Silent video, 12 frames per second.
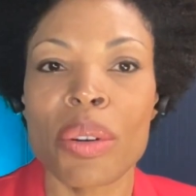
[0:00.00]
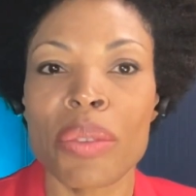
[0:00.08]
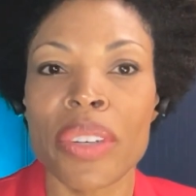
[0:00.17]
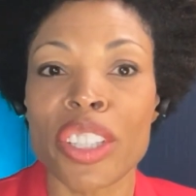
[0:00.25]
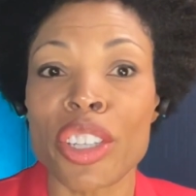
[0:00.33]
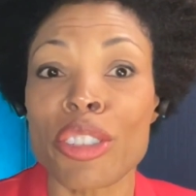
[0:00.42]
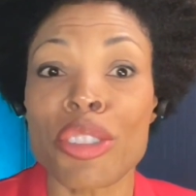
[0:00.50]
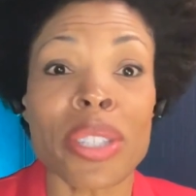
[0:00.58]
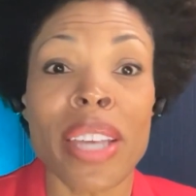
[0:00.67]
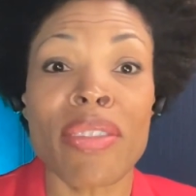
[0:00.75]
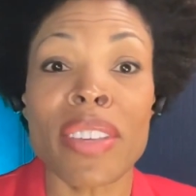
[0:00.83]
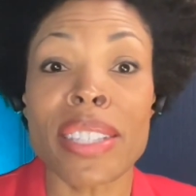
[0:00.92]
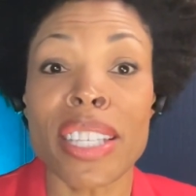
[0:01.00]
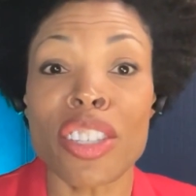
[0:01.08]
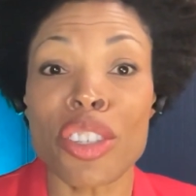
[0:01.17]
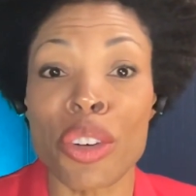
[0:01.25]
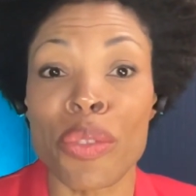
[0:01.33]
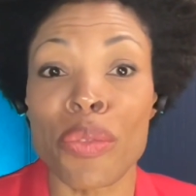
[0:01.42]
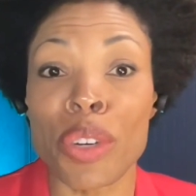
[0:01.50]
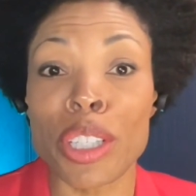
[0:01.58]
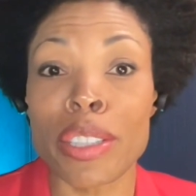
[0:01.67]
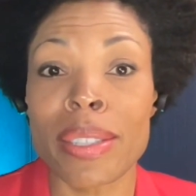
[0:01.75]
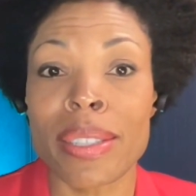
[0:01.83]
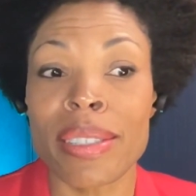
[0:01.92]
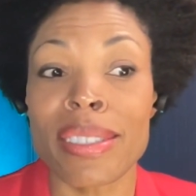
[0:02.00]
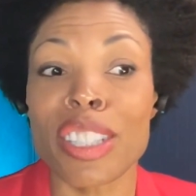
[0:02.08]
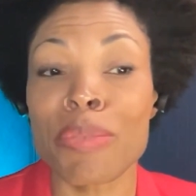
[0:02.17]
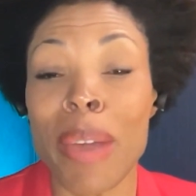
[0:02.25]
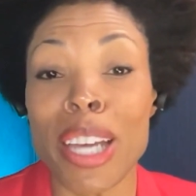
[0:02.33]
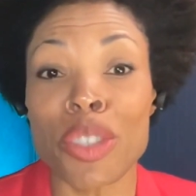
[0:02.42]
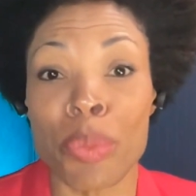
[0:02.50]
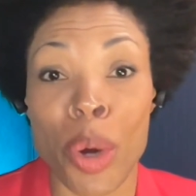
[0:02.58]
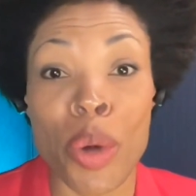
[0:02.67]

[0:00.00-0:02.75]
Well, Victor, as you said, this isn't your first space